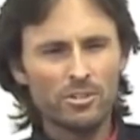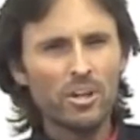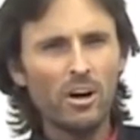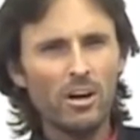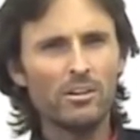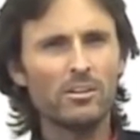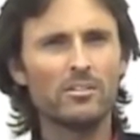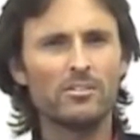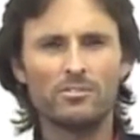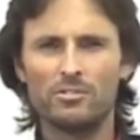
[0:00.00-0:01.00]
God,
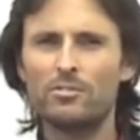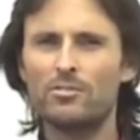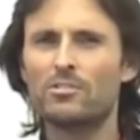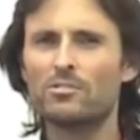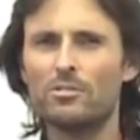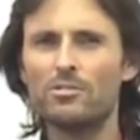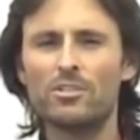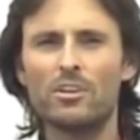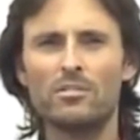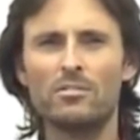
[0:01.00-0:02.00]
truth is
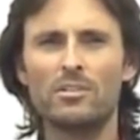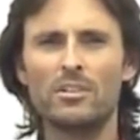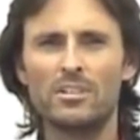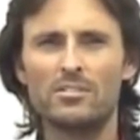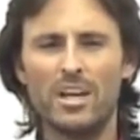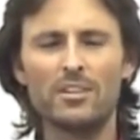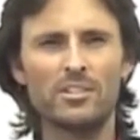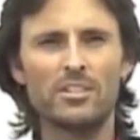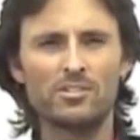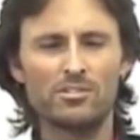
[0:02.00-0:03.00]
also such
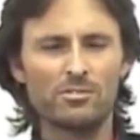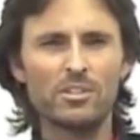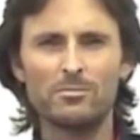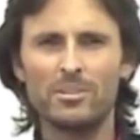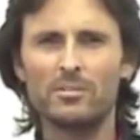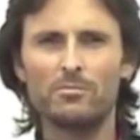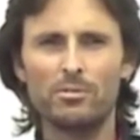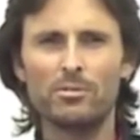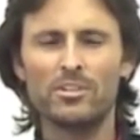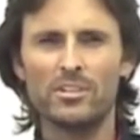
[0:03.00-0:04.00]
an extremely
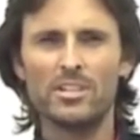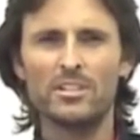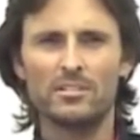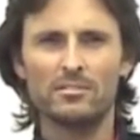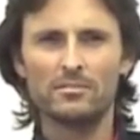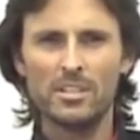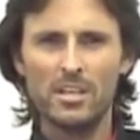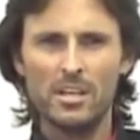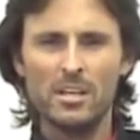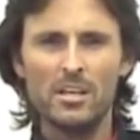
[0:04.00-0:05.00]
important thing.
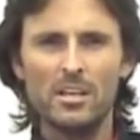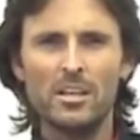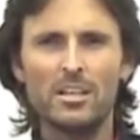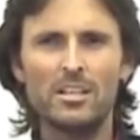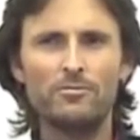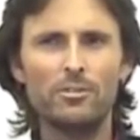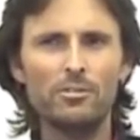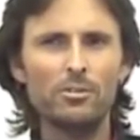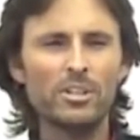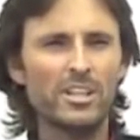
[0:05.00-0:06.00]
If you
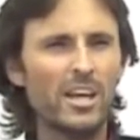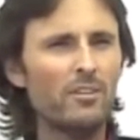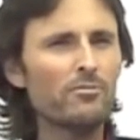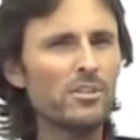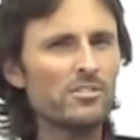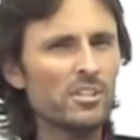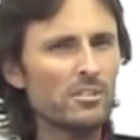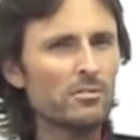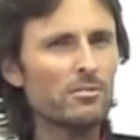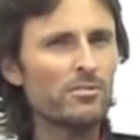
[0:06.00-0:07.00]
look at every
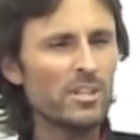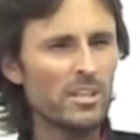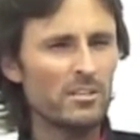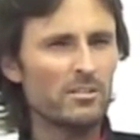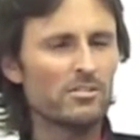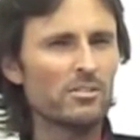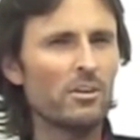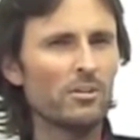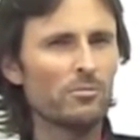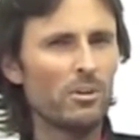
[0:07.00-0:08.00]
single thing that's
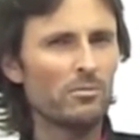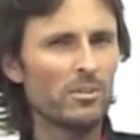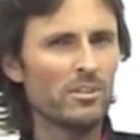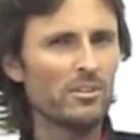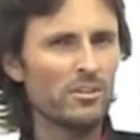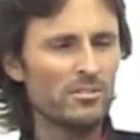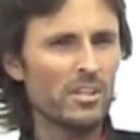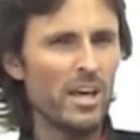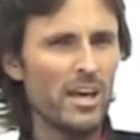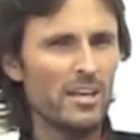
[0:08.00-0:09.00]
gone wrong with the earth
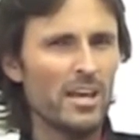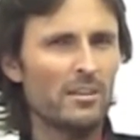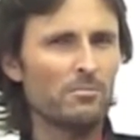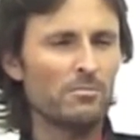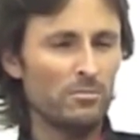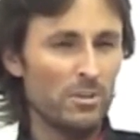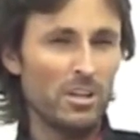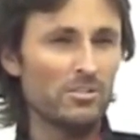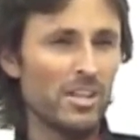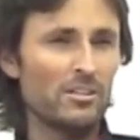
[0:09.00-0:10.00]
today, and when
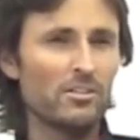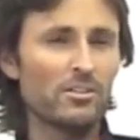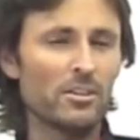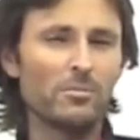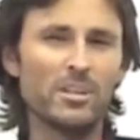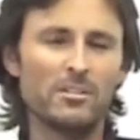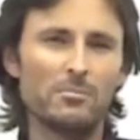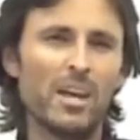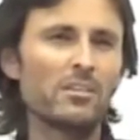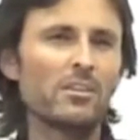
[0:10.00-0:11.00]
I say the earth, I mean
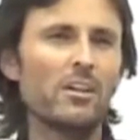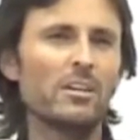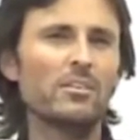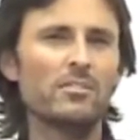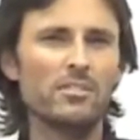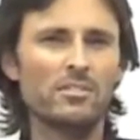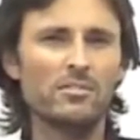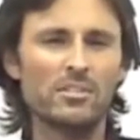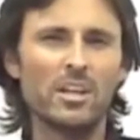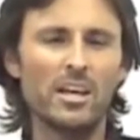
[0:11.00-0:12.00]
mankind on the
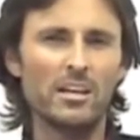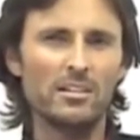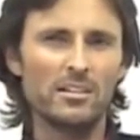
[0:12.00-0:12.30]
earth today,